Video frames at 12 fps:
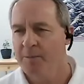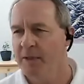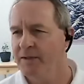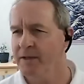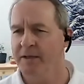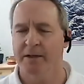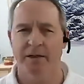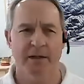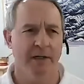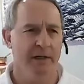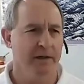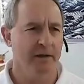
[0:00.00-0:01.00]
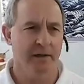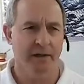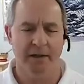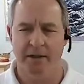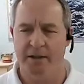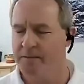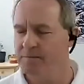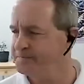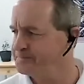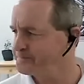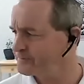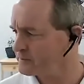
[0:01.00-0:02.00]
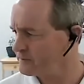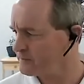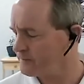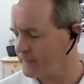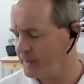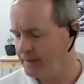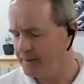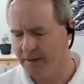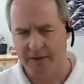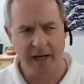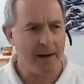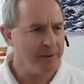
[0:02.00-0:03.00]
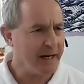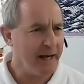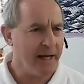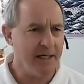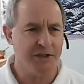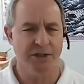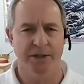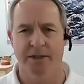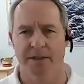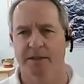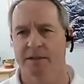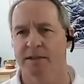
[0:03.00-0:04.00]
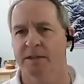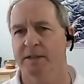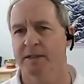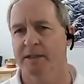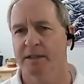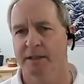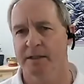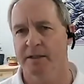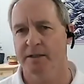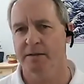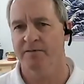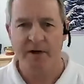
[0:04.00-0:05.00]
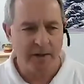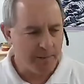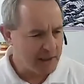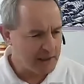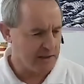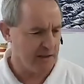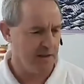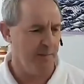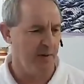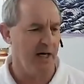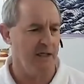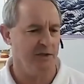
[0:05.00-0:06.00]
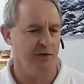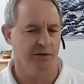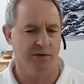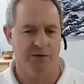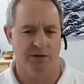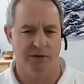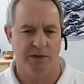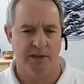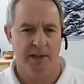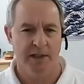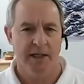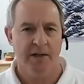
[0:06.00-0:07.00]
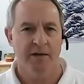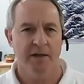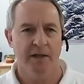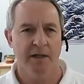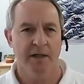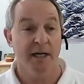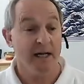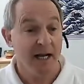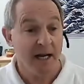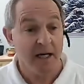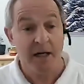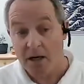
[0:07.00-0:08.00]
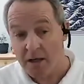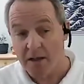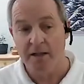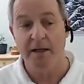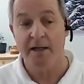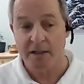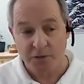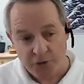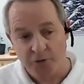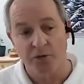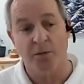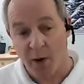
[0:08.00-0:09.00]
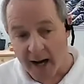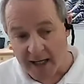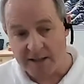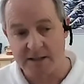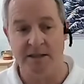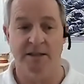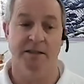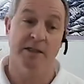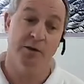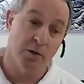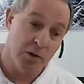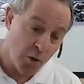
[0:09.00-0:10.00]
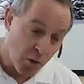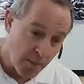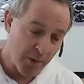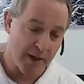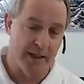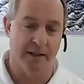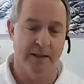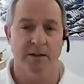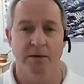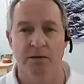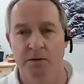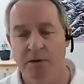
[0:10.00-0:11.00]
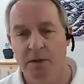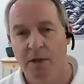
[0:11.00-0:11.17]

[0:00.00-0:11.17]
But the, the, the, you know, the applications, the fundamentals of the postures, the Neigong internal practices that you incorporate into